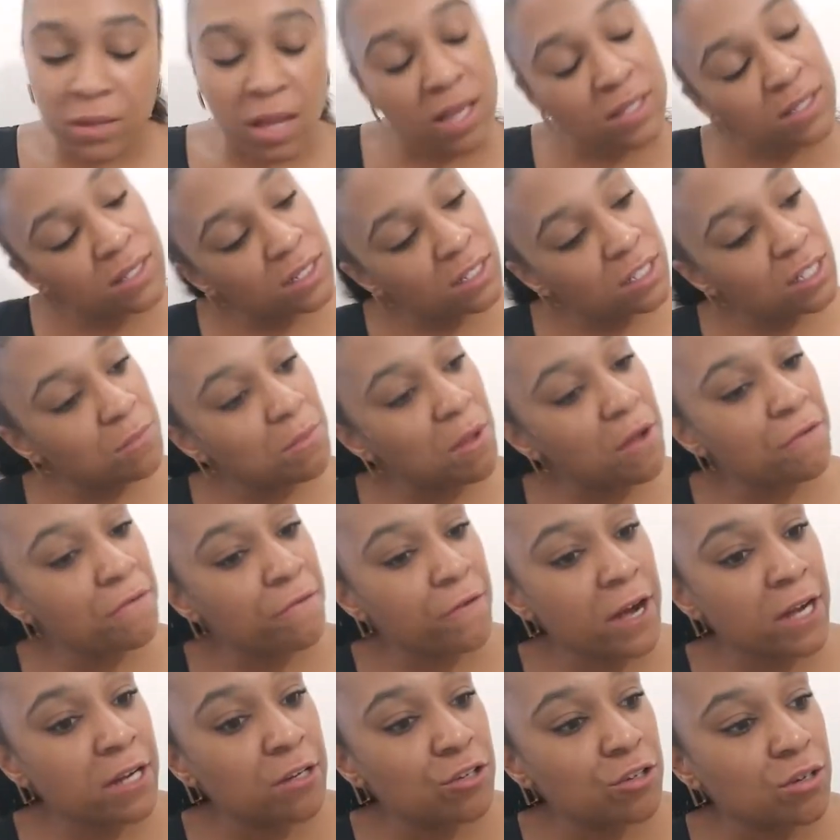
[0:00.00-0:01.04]
I said to my
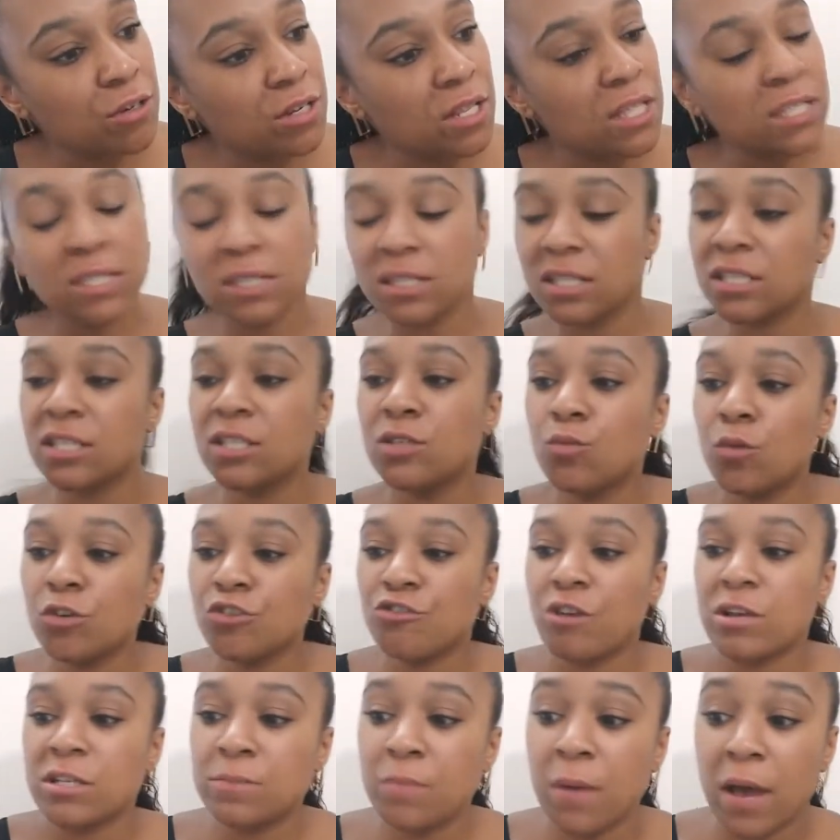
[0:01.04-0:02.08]
friend, this is what
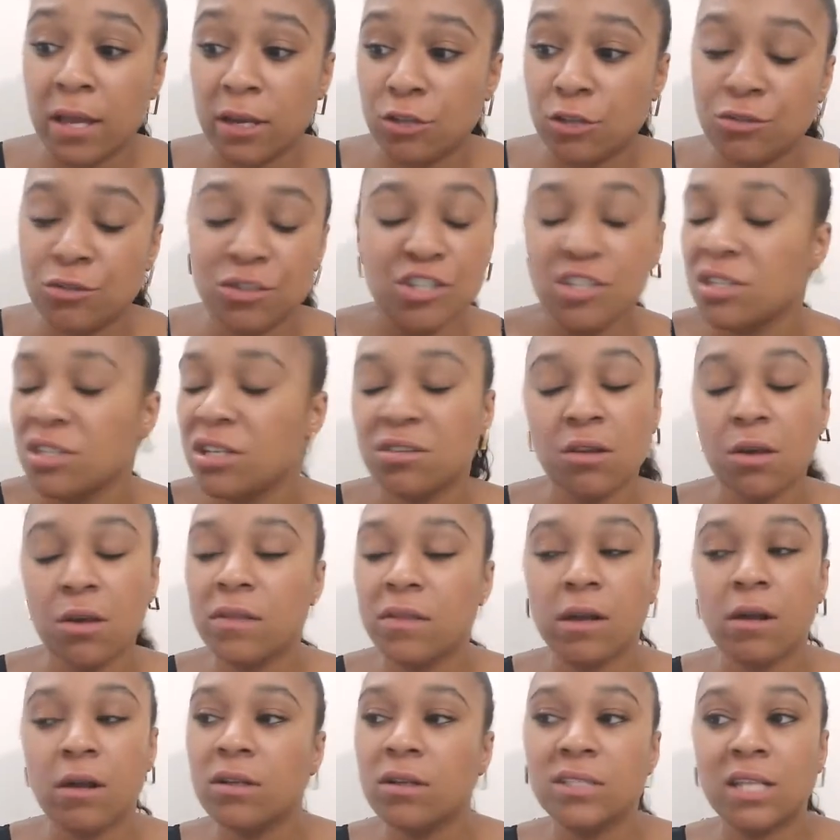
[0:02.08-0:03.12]
Trustpilot do. She said,
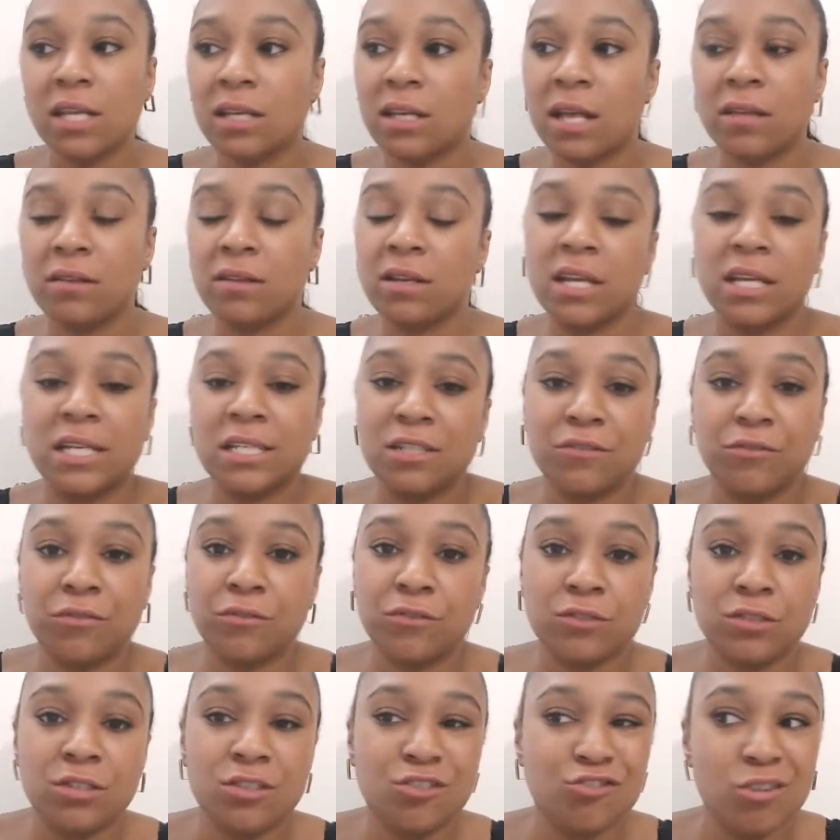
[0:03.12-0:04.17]
no, they can't take down the negative
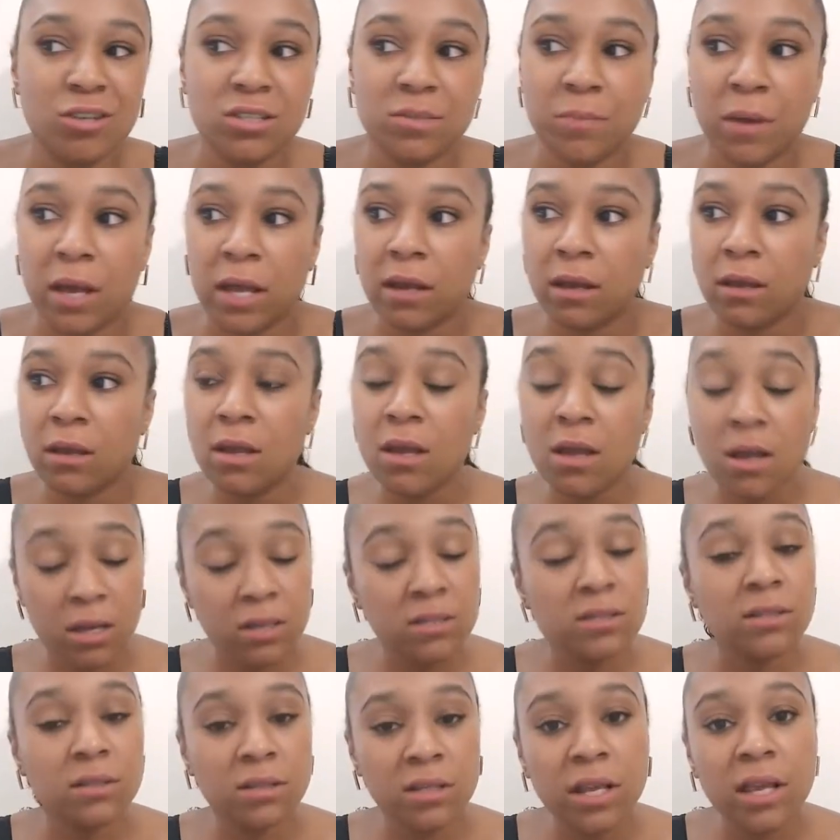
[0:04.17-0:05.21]
reviews, it's Trustpilot.
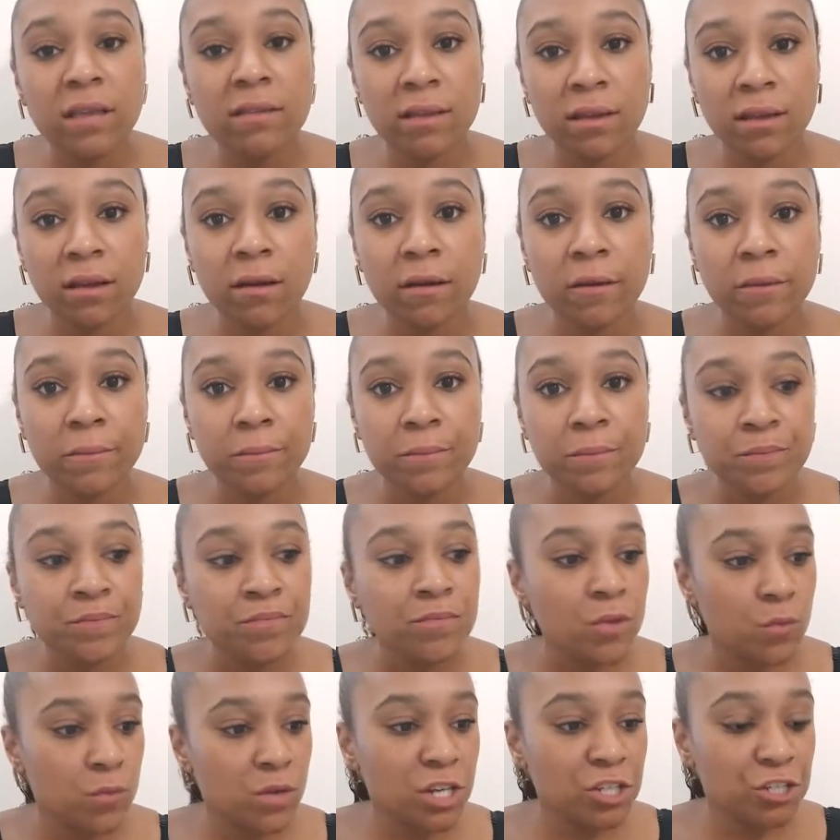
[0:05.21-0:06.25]
I said, yeah, they are.
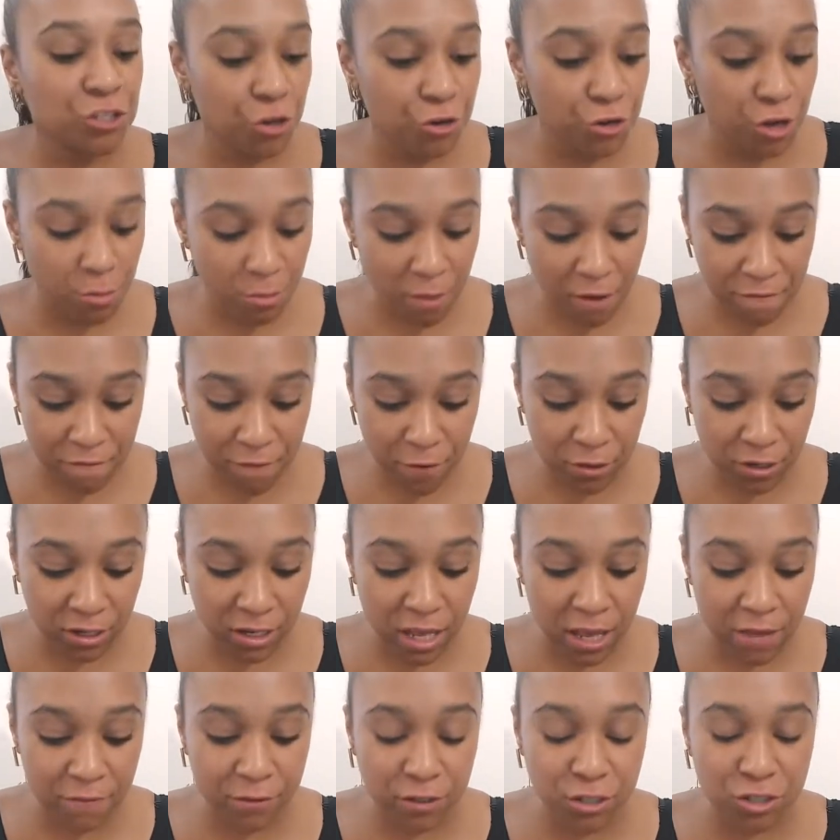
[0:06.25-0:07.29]
When I showed her my phone
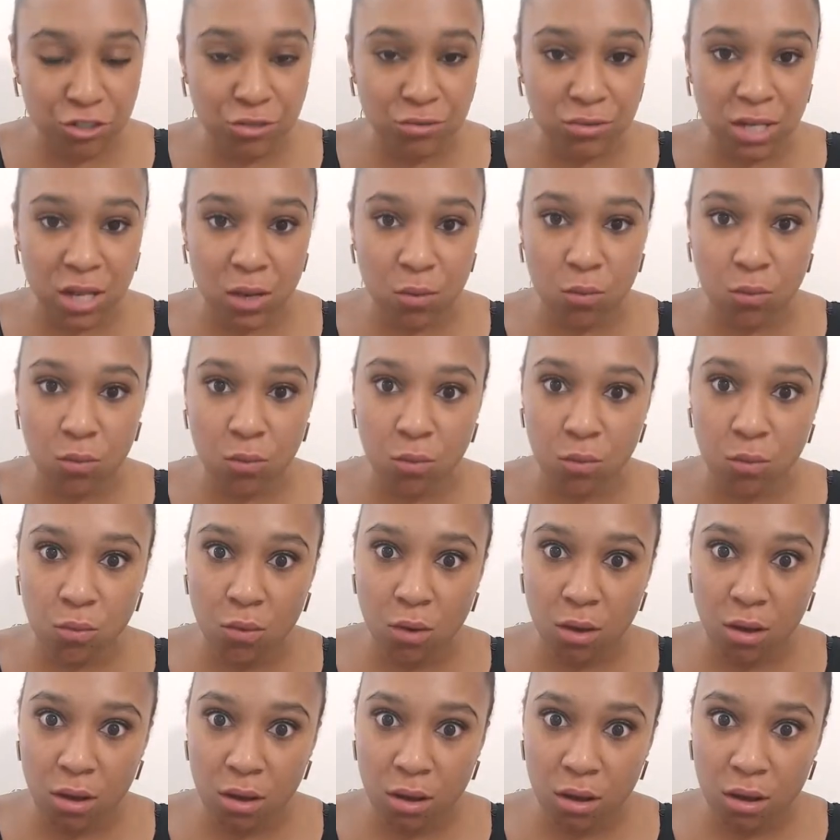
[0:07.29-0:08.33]
and the evidence, she was like,
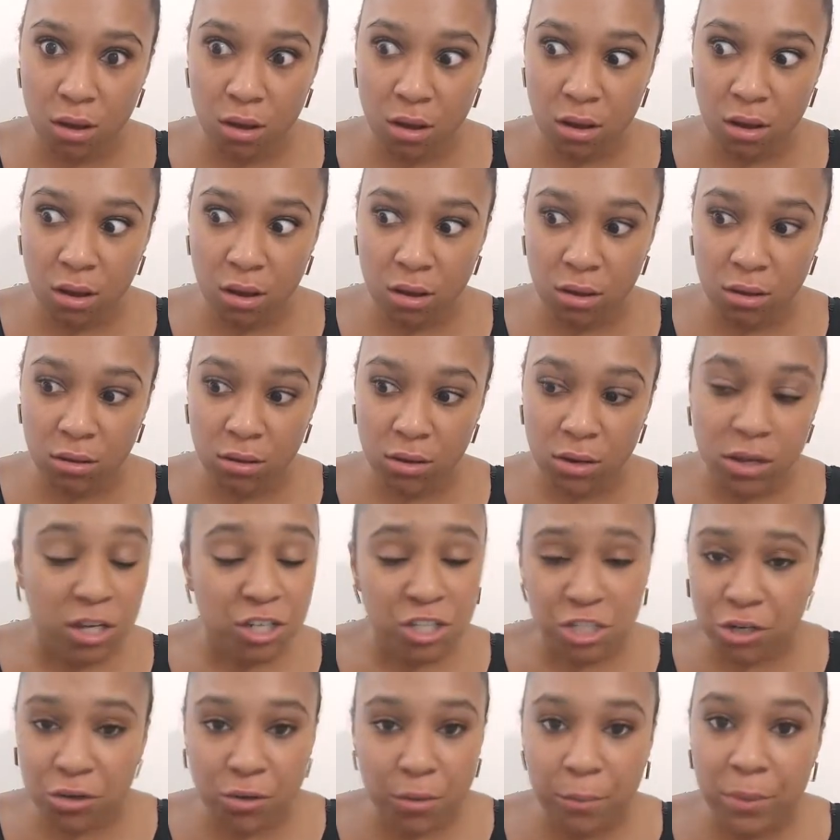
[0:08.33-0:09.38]
what?
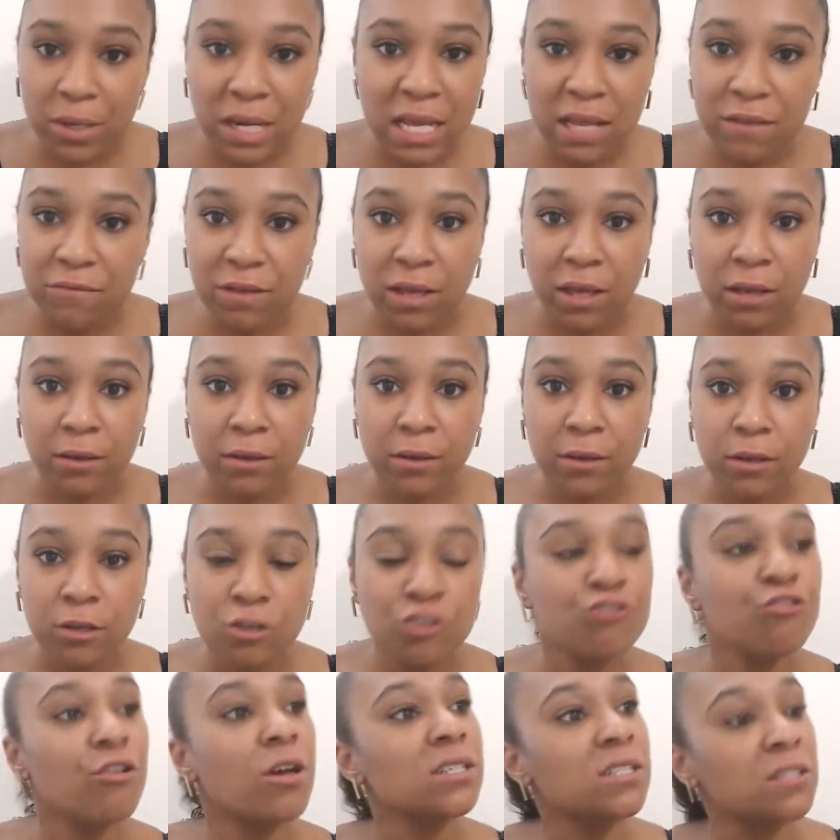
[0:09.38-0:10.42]
She couldn't believe it.
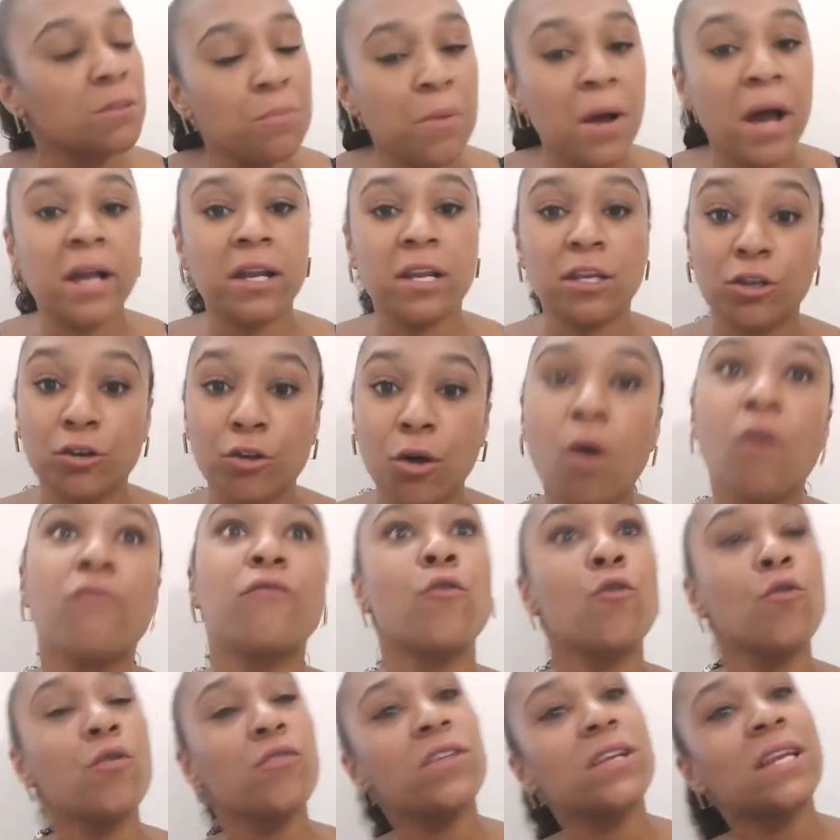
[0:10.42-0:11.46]
Trustpilot,
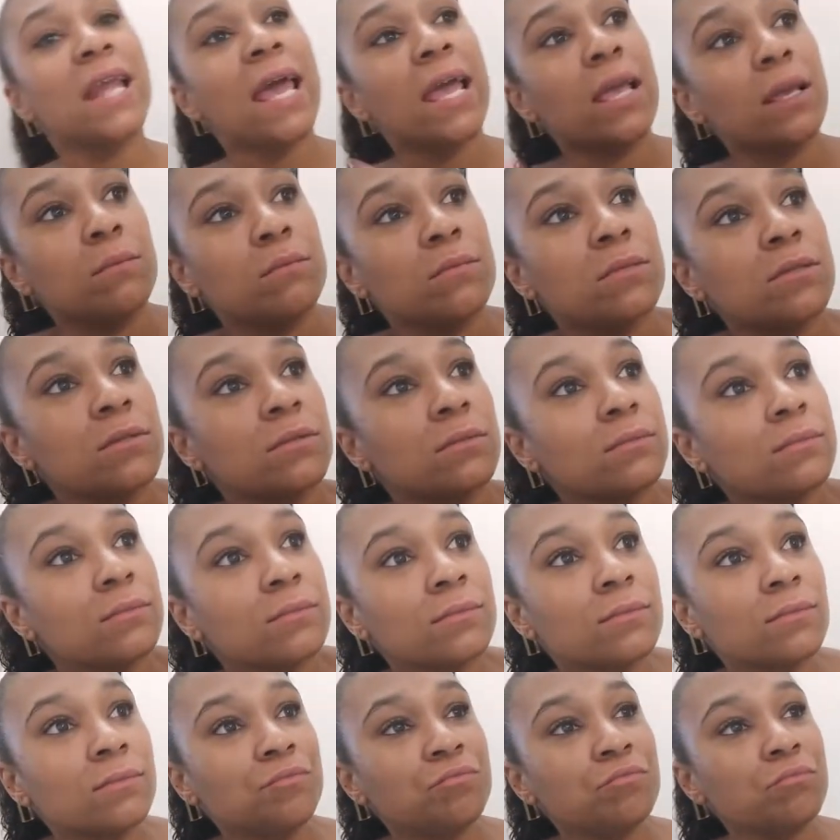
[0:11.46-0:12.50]
of all the names.
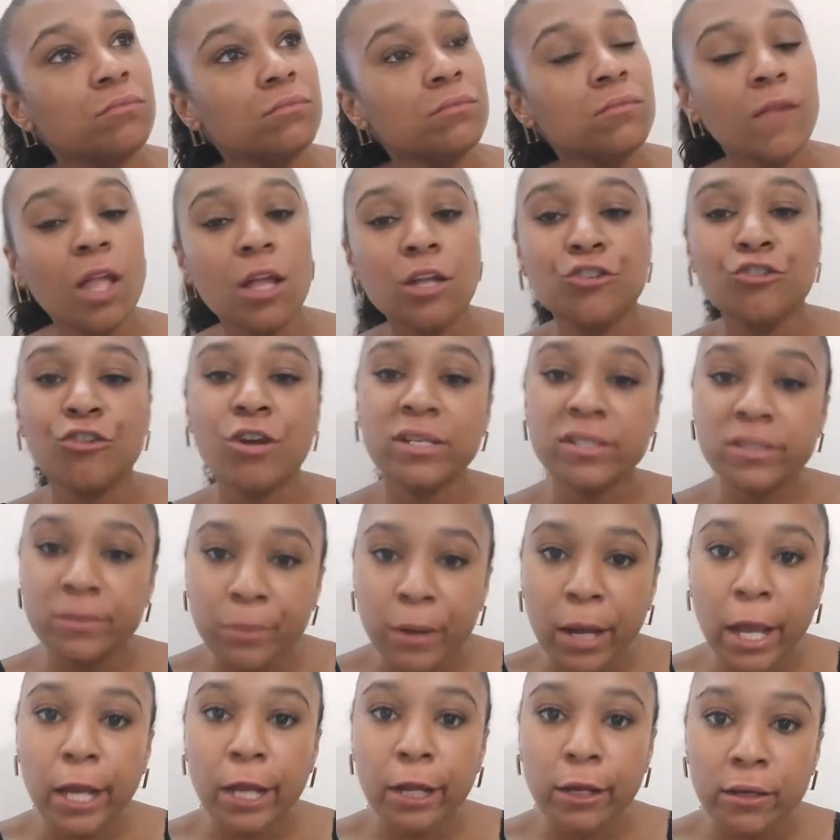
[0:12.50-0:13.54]

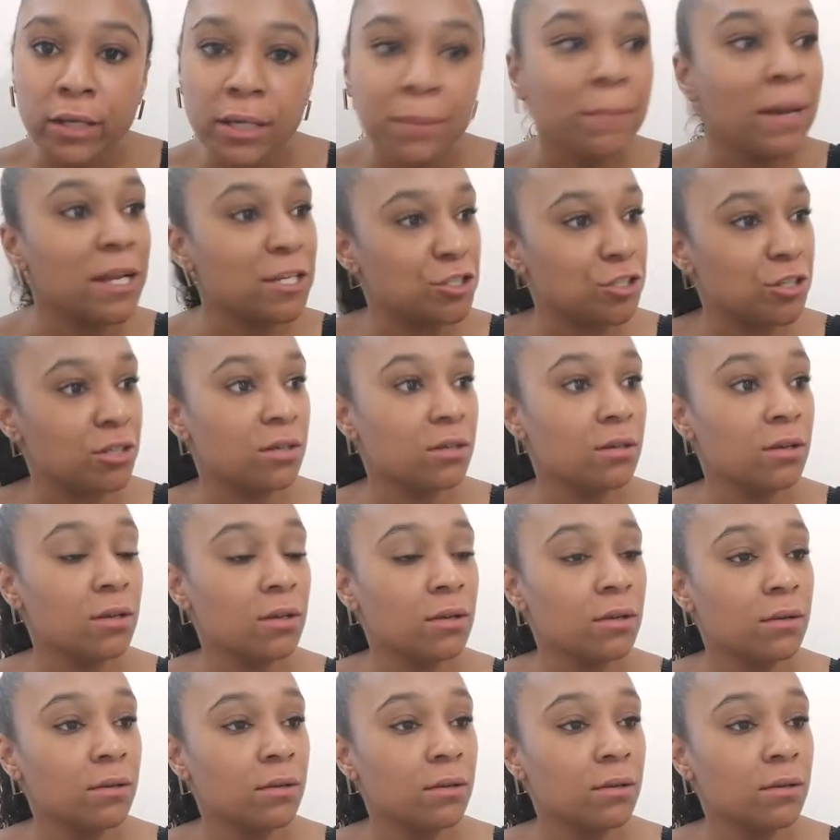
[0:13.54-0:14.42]
Trustpilot, imagine.